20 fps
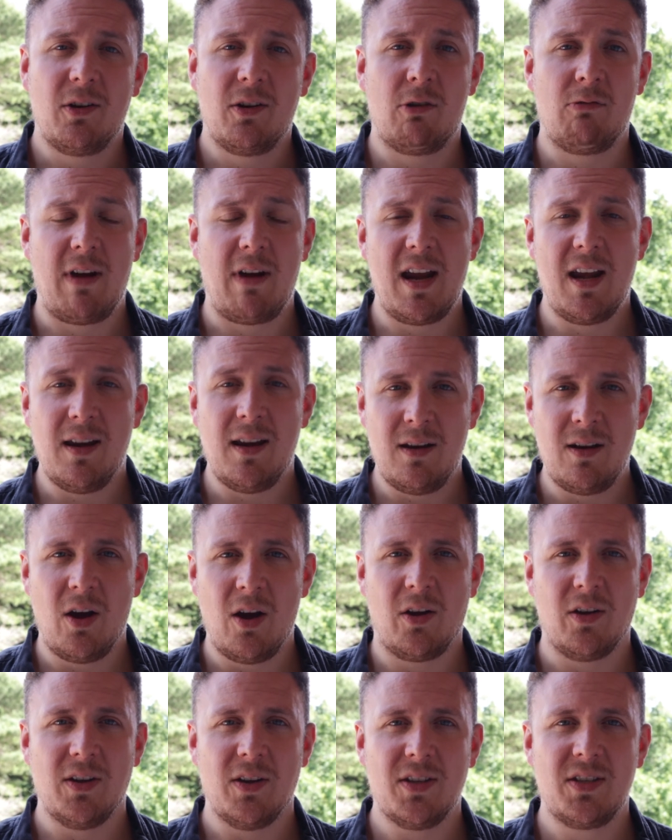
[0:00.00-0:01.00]
great
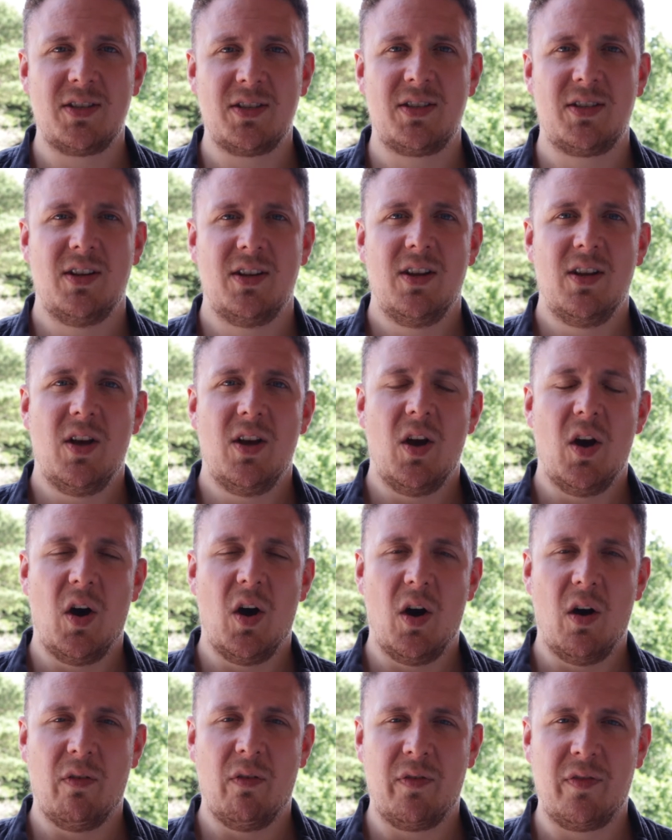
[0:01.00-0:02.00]
nuggets
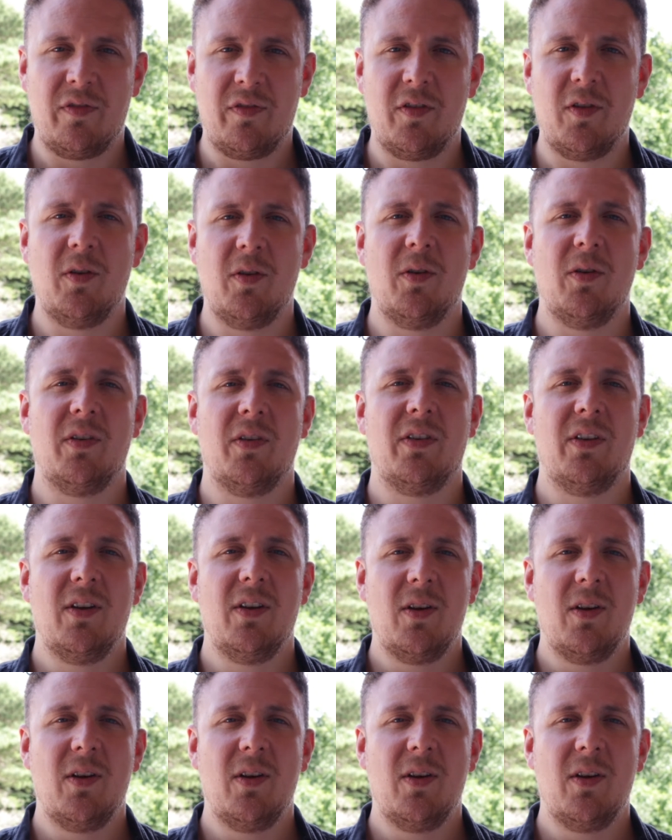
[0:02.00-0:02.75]
of food,